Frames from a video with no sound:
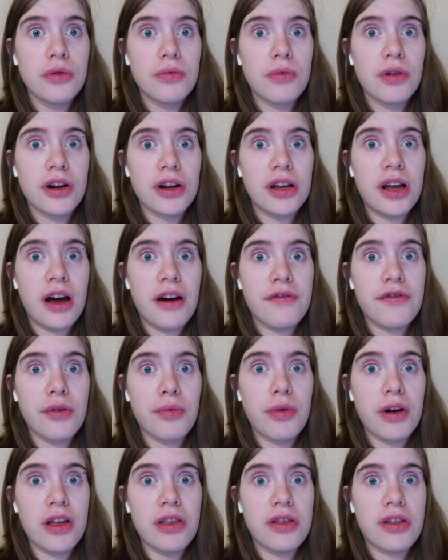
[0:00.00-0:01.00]
we're gonna have to
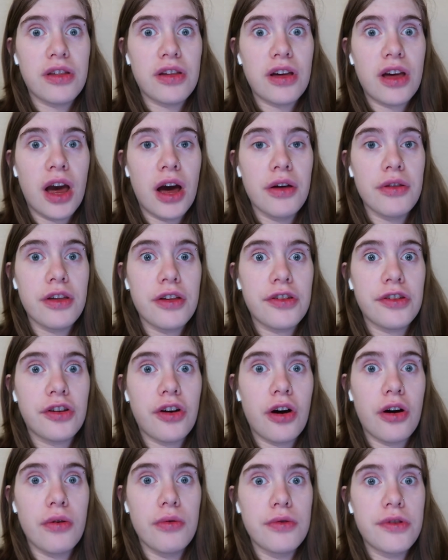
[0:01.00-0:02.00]
wait and see how this
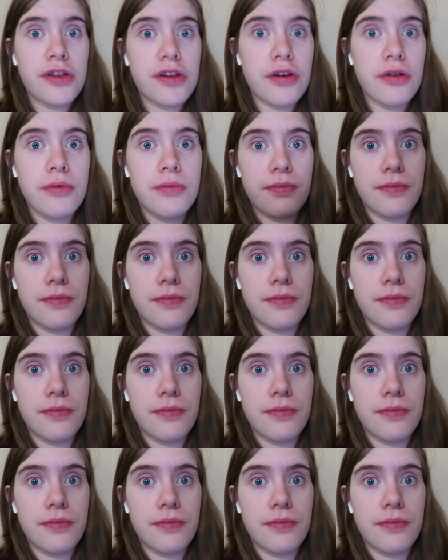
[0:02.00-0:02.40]
goes.